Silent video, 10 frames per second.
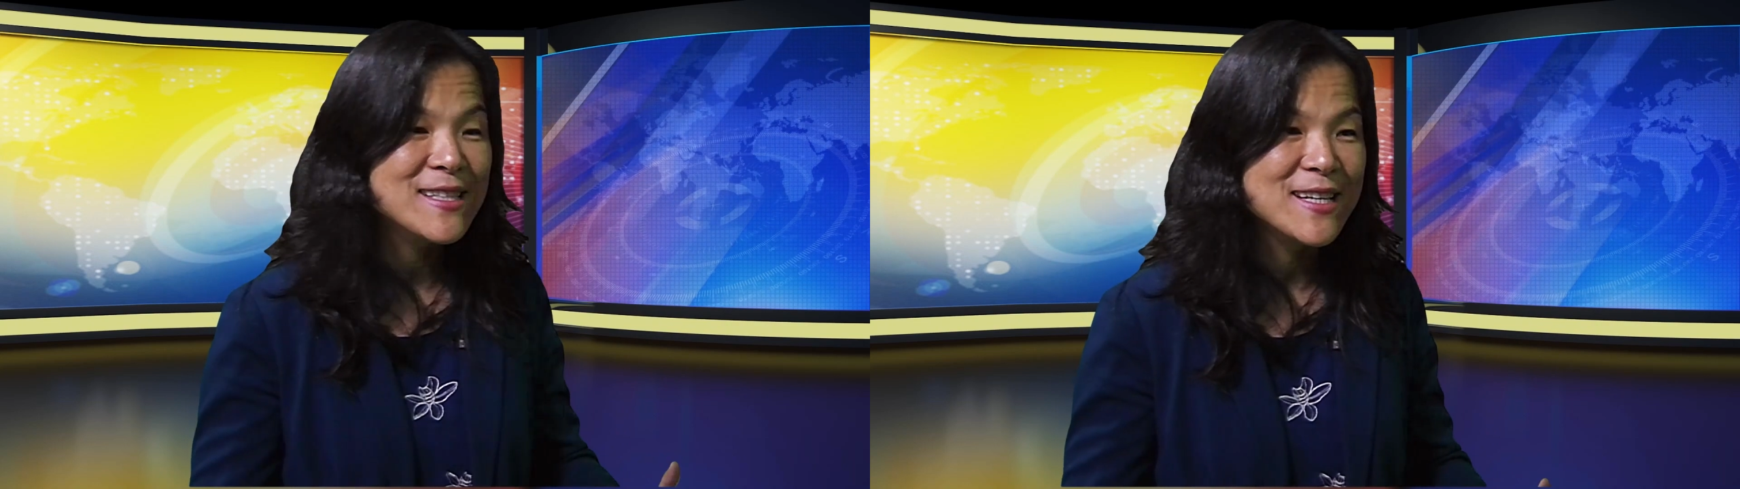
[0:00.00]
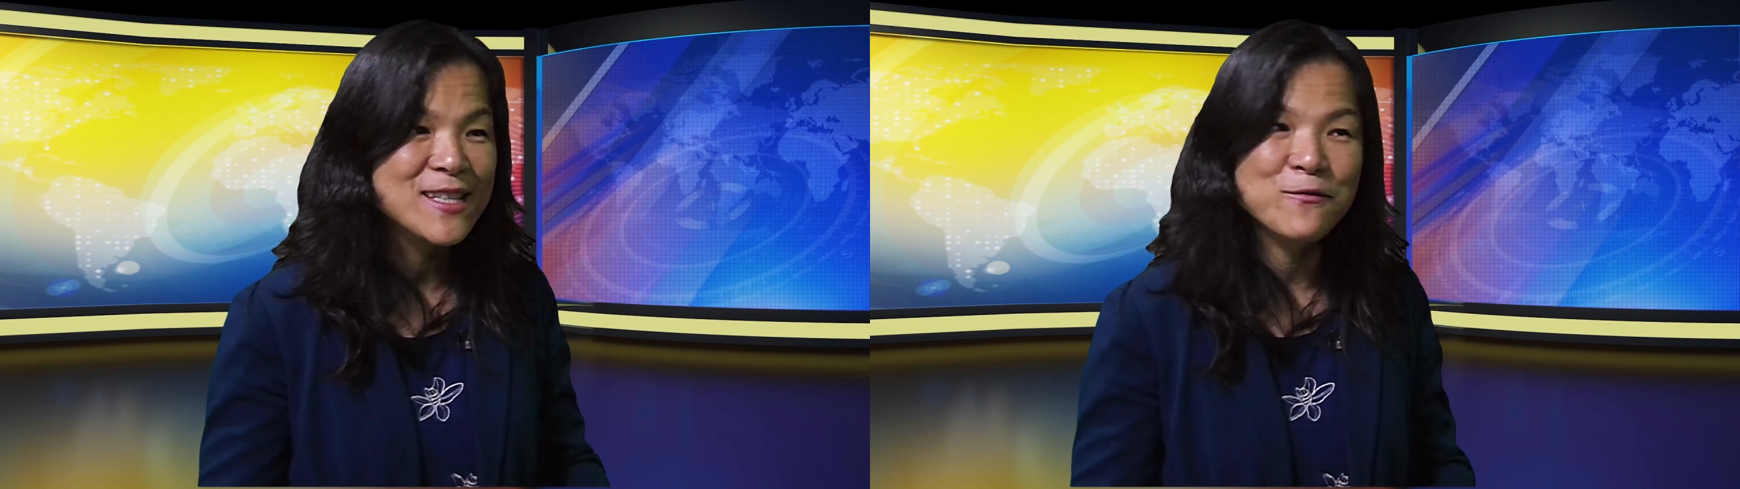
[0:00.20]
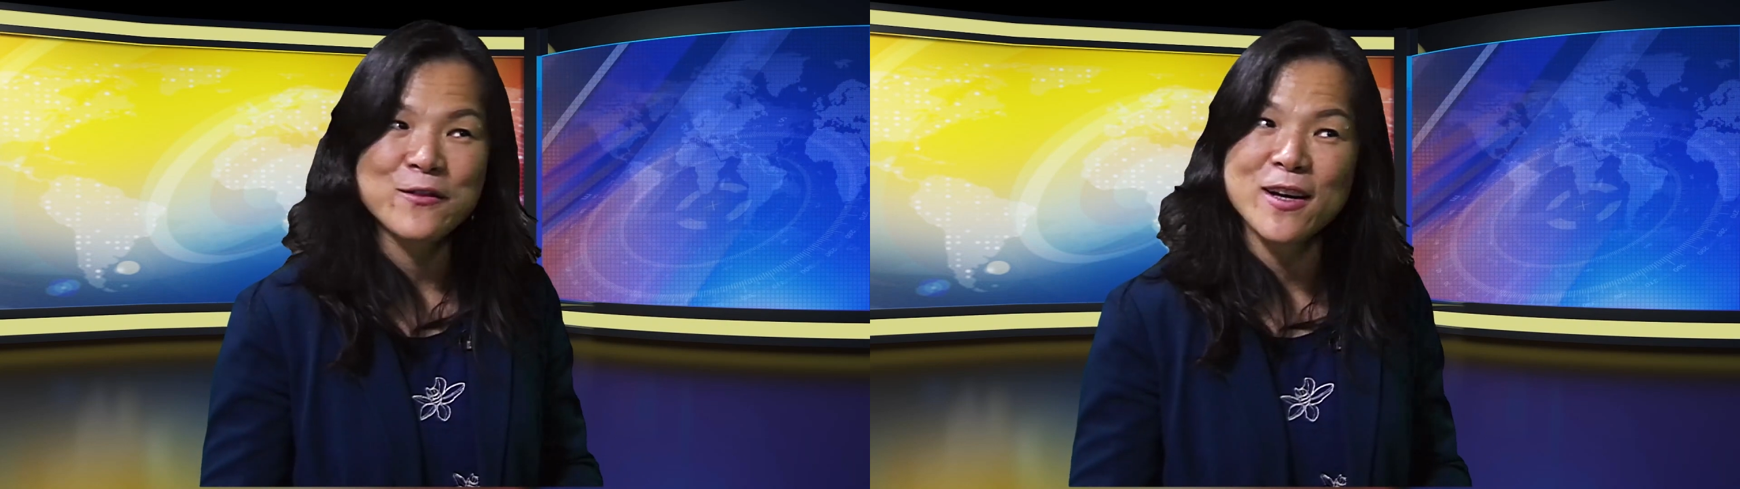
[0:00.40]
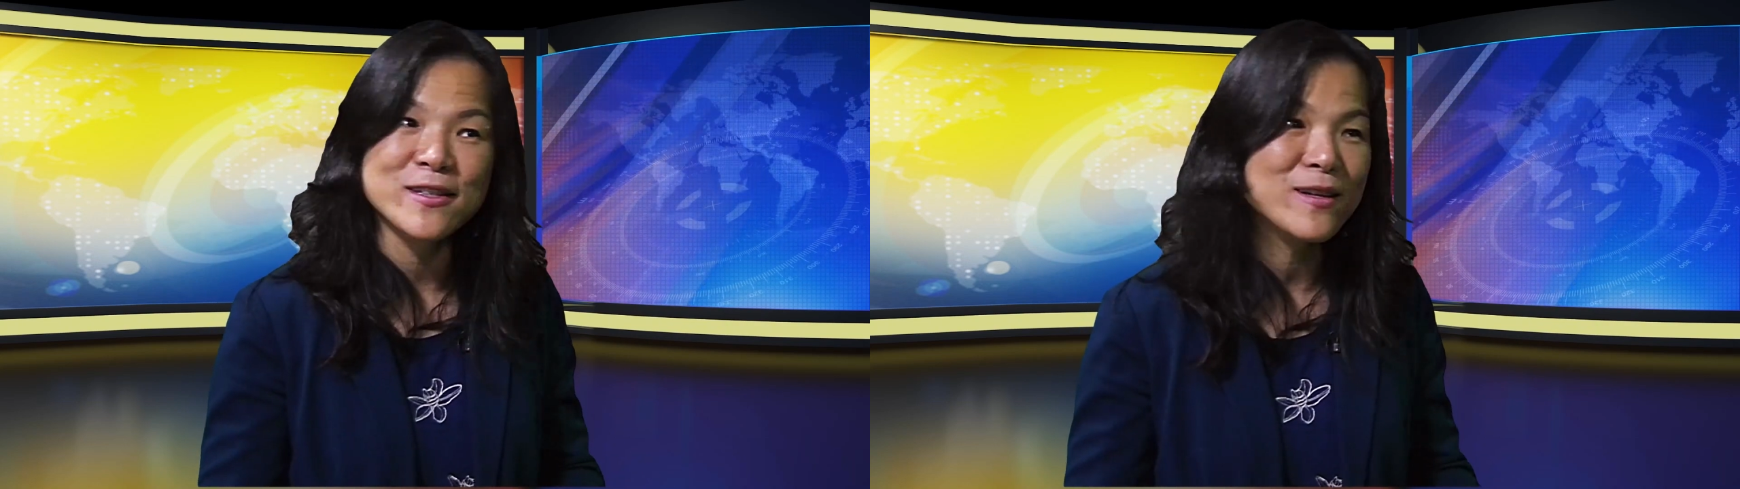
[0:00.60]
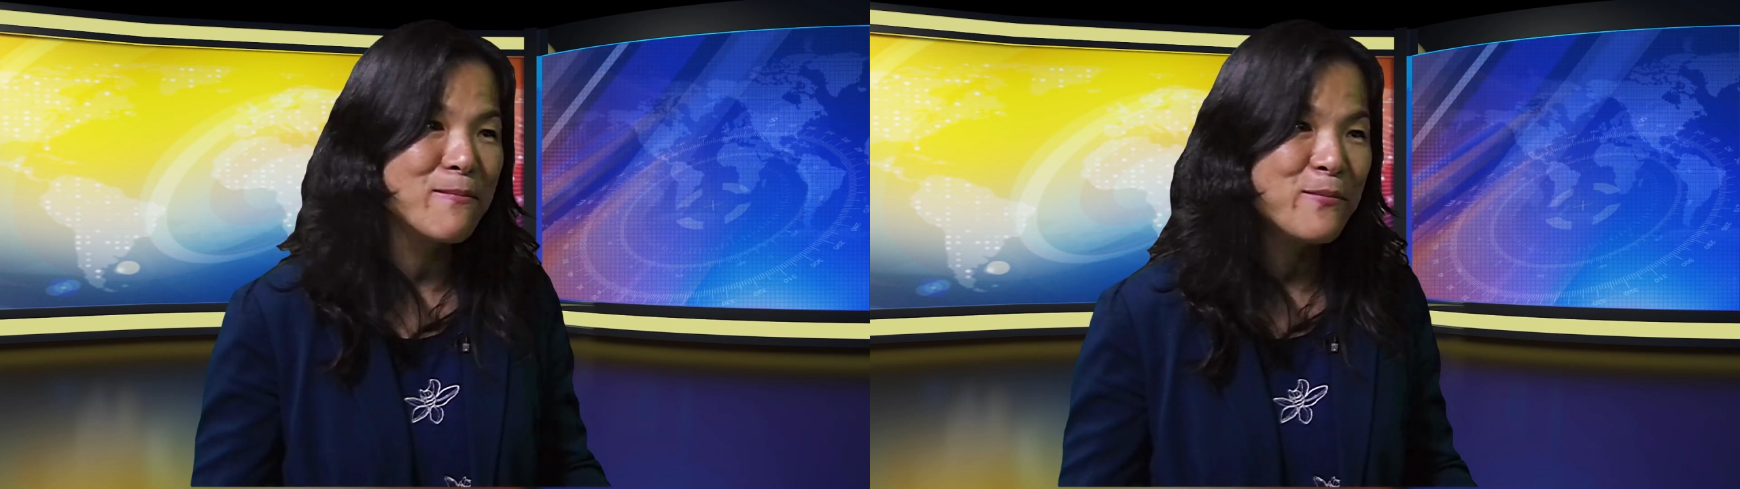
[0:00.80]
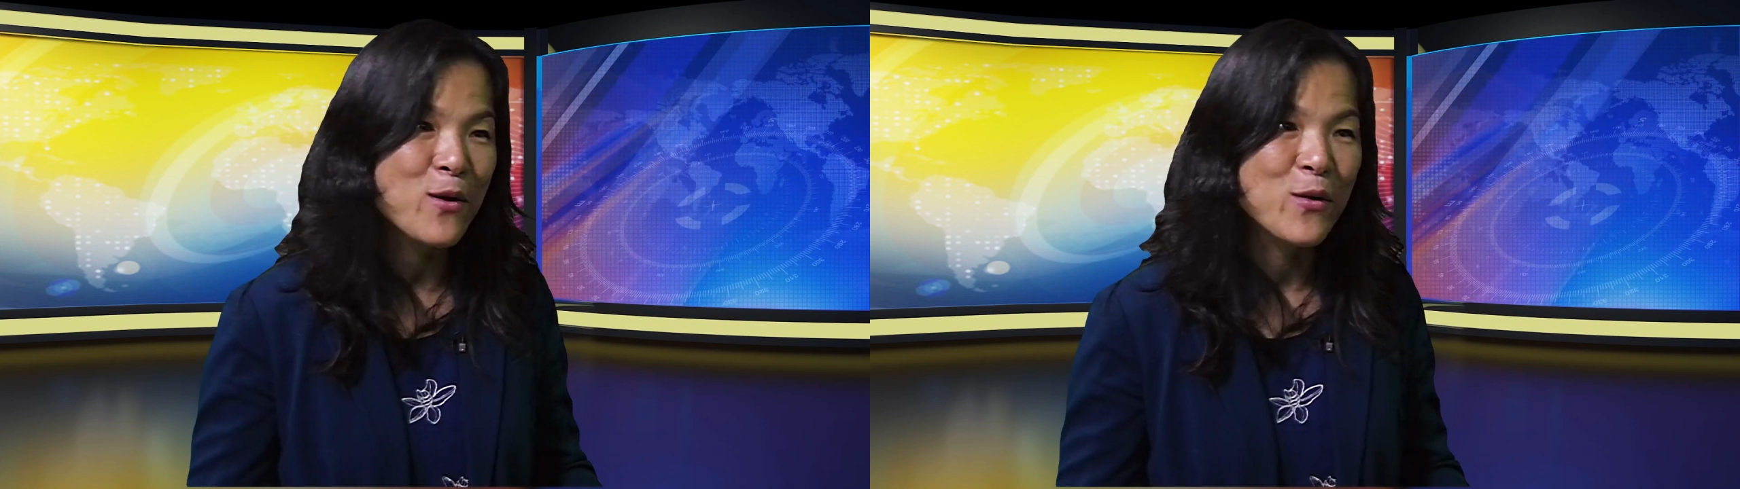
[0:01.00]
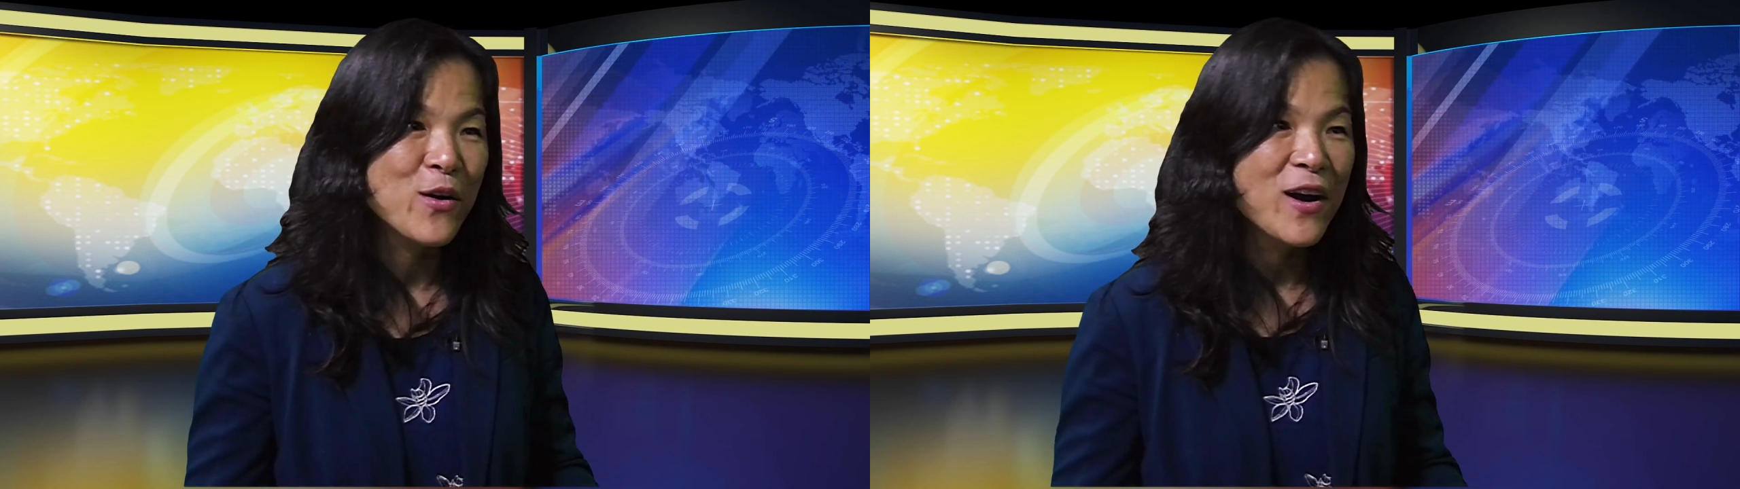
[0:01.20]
It's very simple.